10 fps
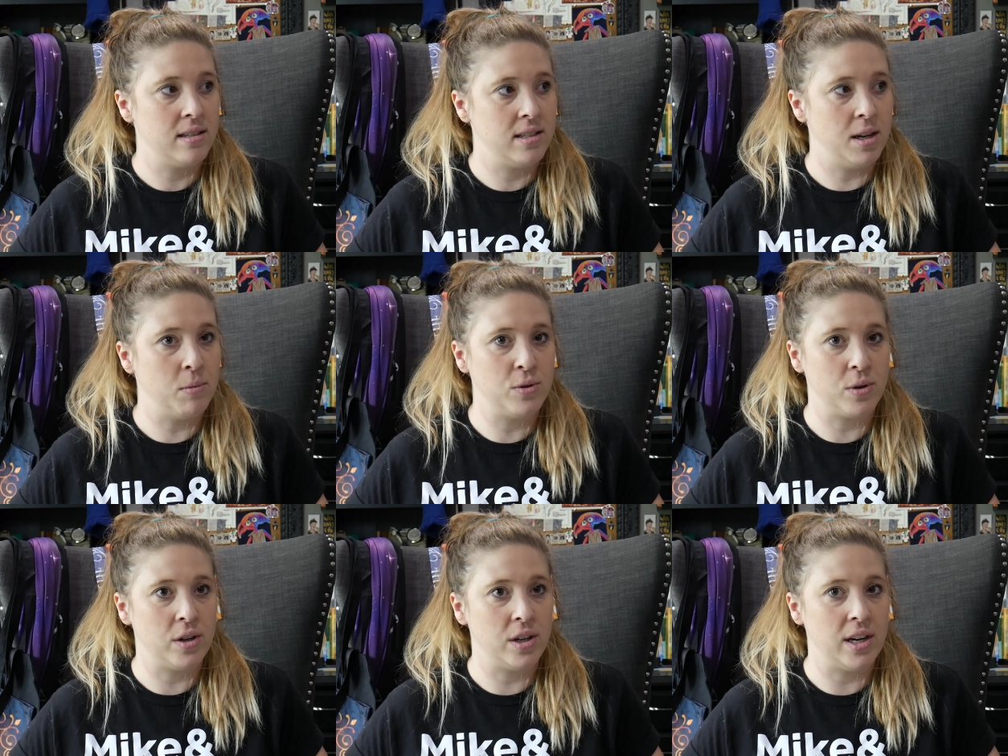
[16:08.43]

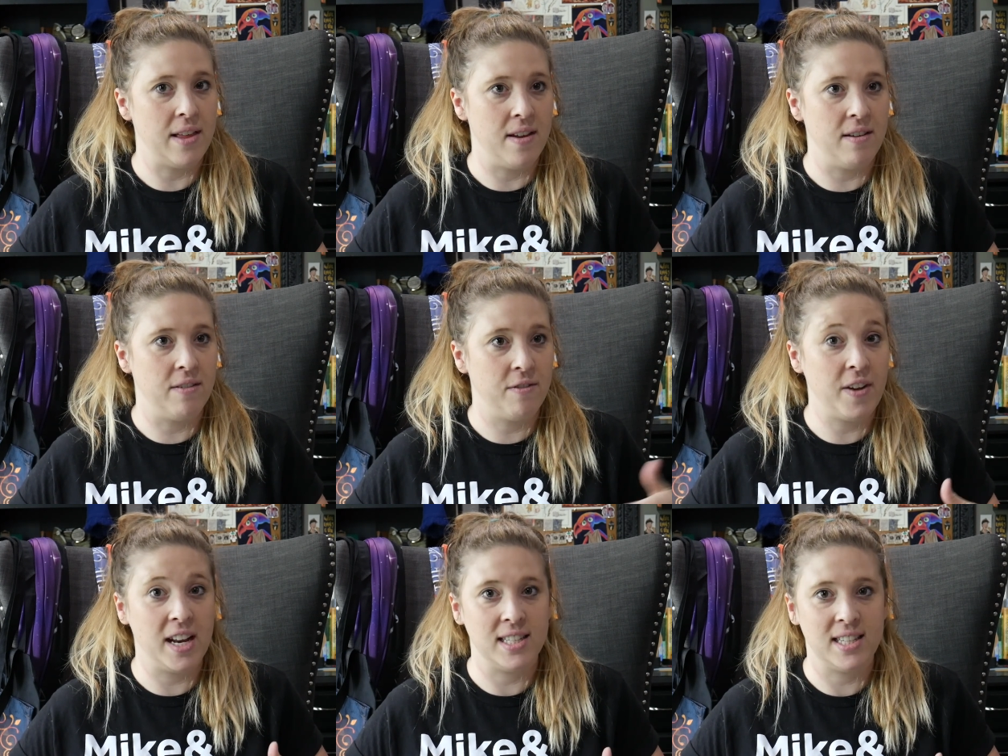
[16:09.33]
Dumbledore and then
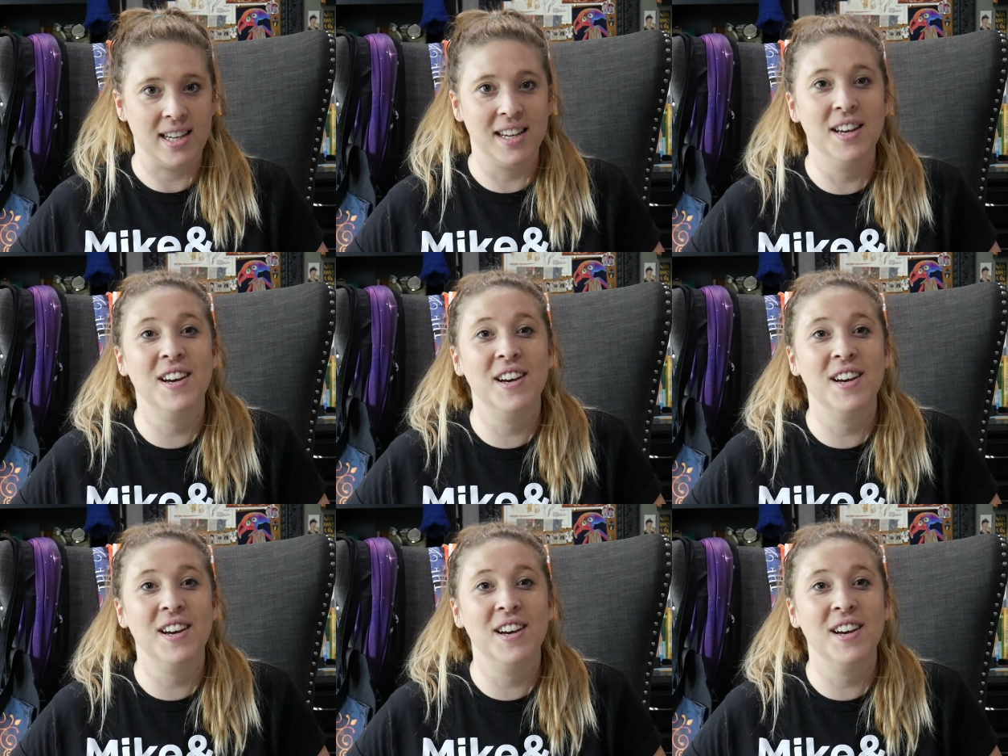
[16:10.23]
Fantasy.